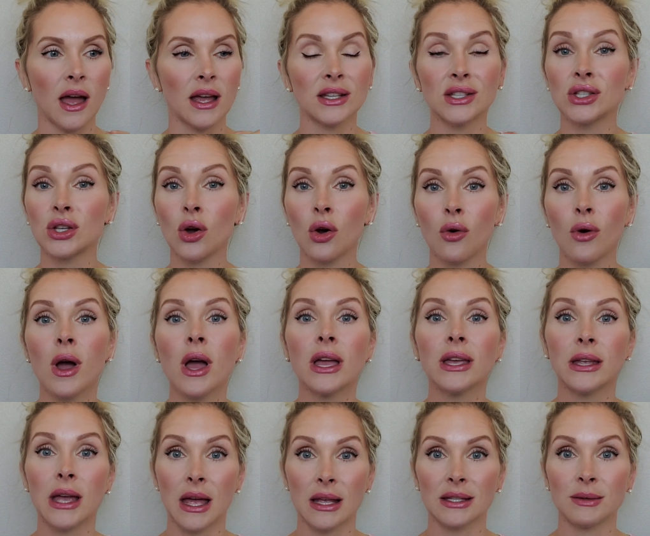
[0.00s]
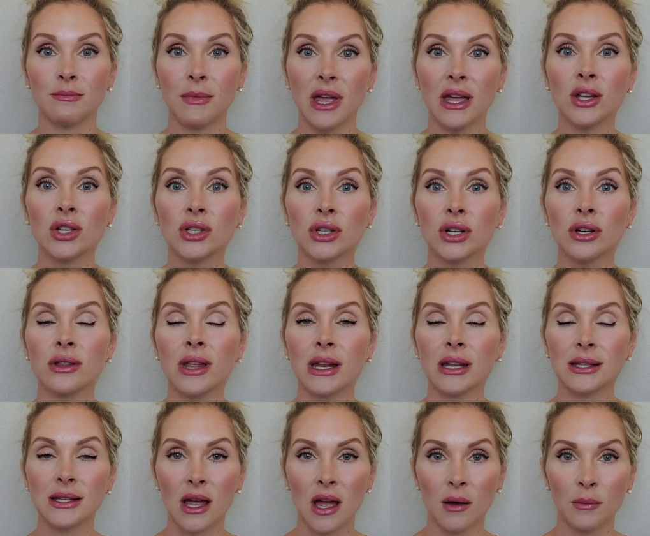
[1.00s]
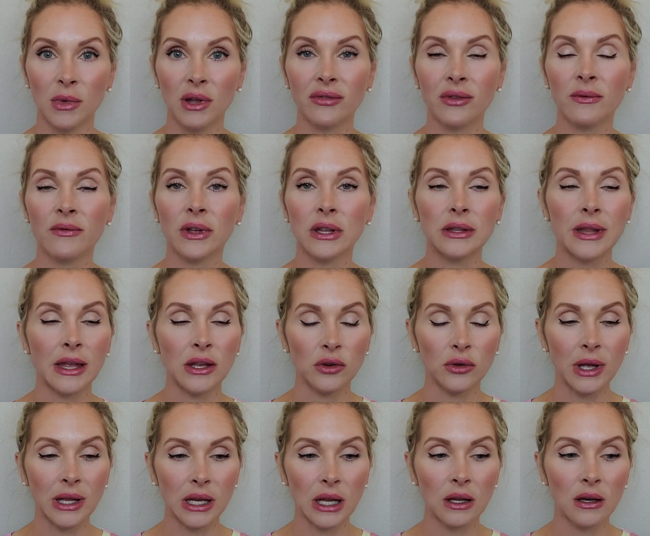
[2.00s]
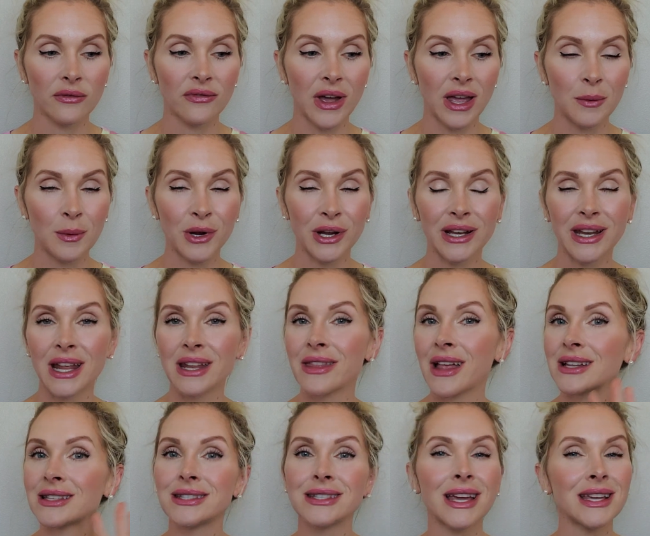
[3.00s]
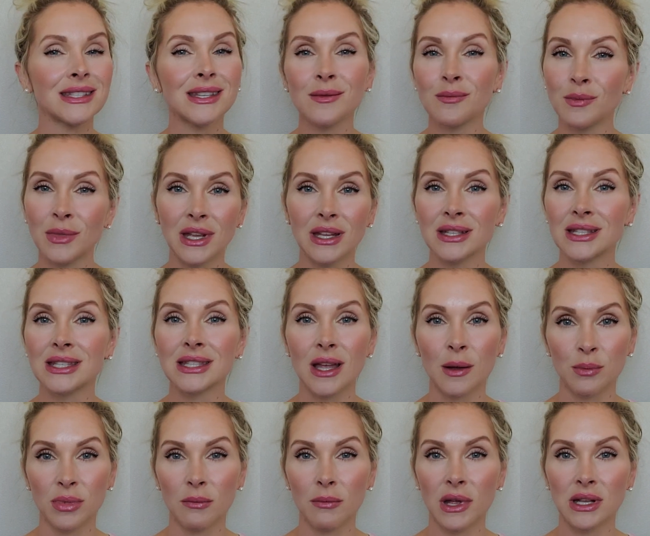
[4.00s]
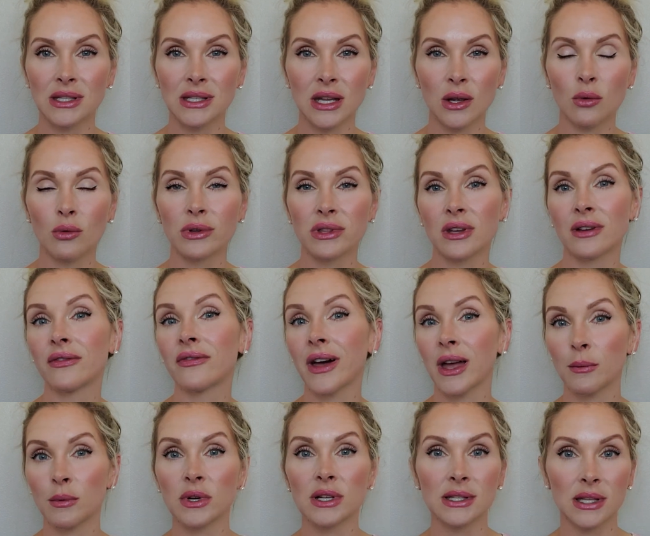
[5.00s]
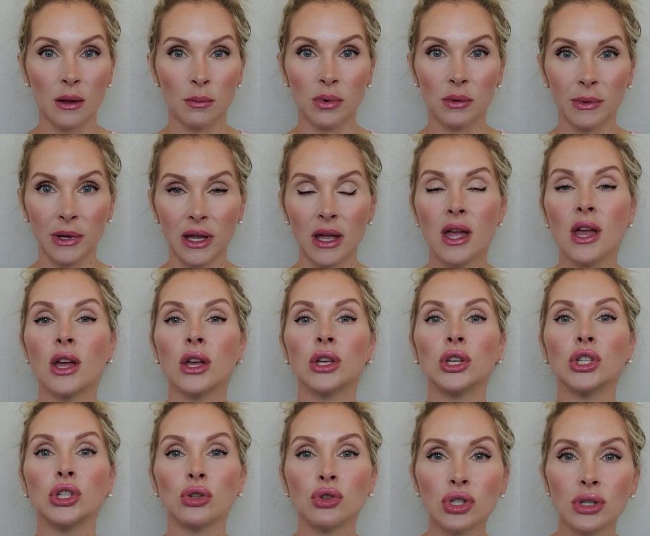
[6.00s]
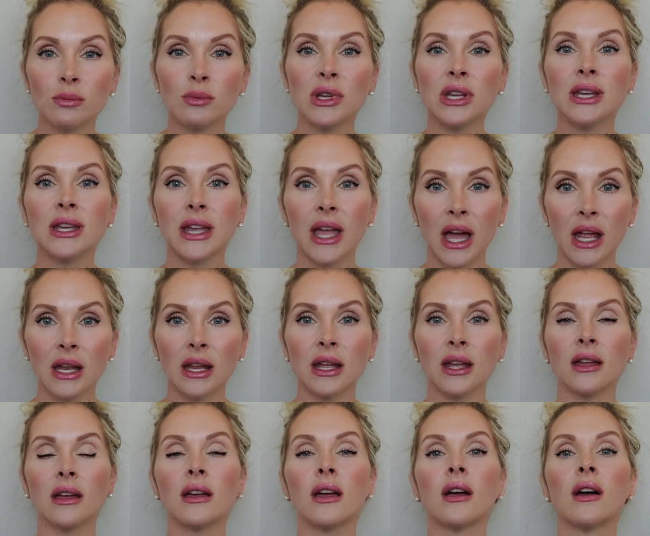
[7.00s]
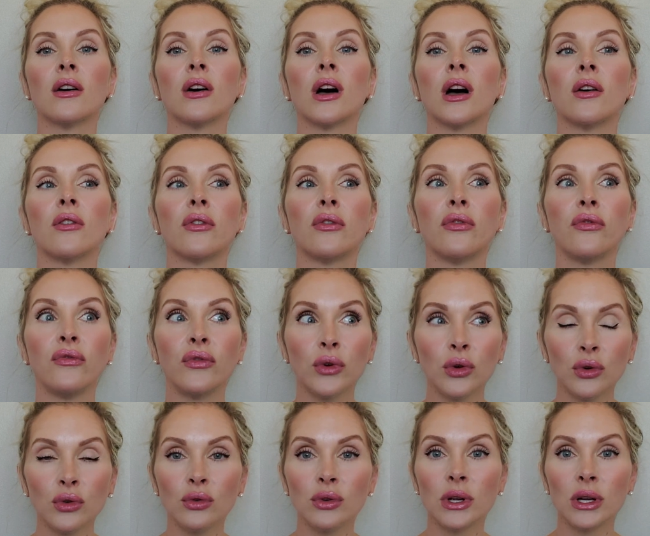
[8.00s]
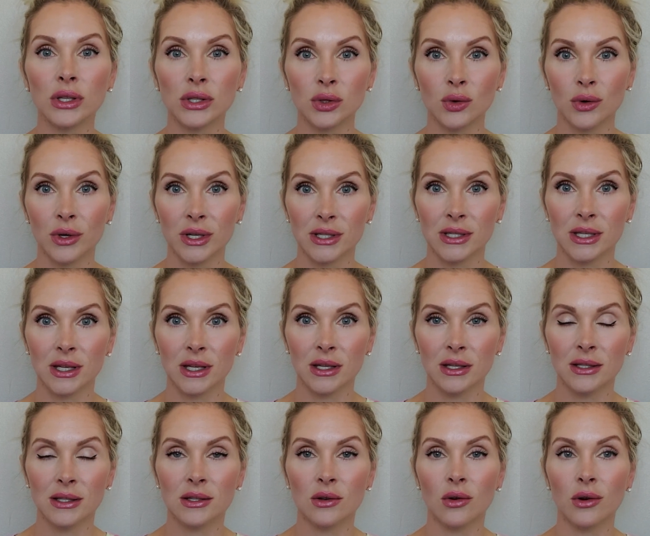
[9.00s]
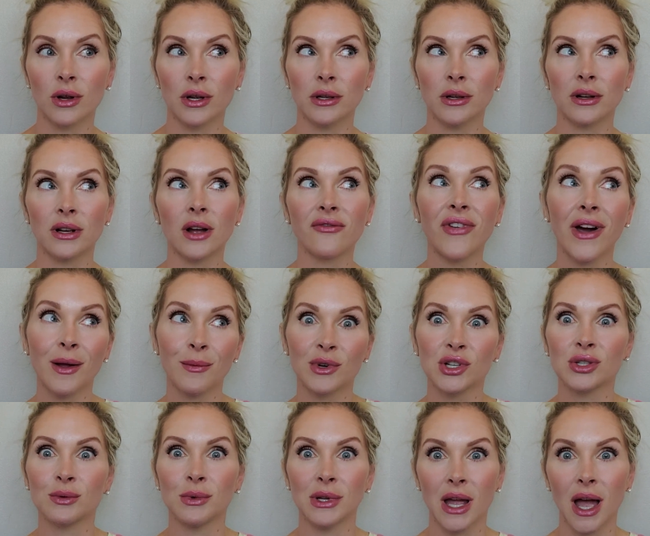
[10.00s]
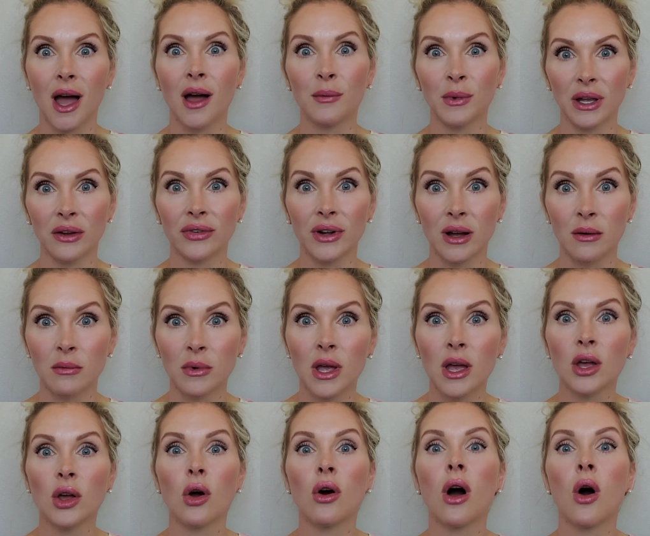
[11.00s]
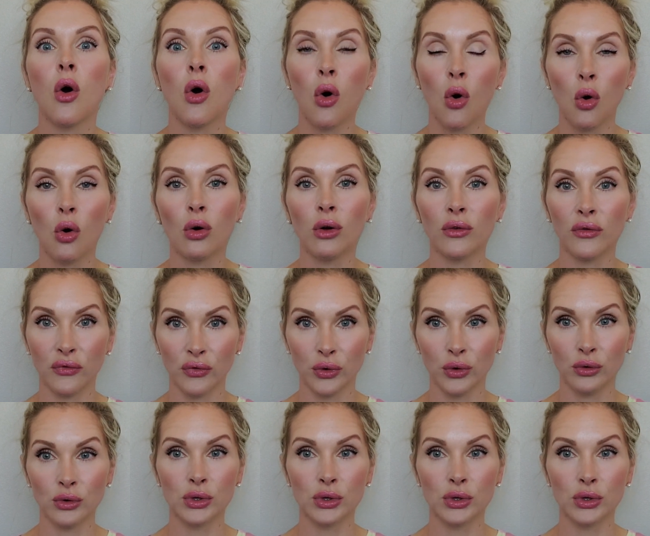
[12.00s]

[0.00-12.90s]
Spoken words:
So yes, make sure that it's coming from, that you're getting enough fiber in, and that doesn't mean supplementing with a fiber supplement. You should be getting food sources, or your fiber should be coming from whole food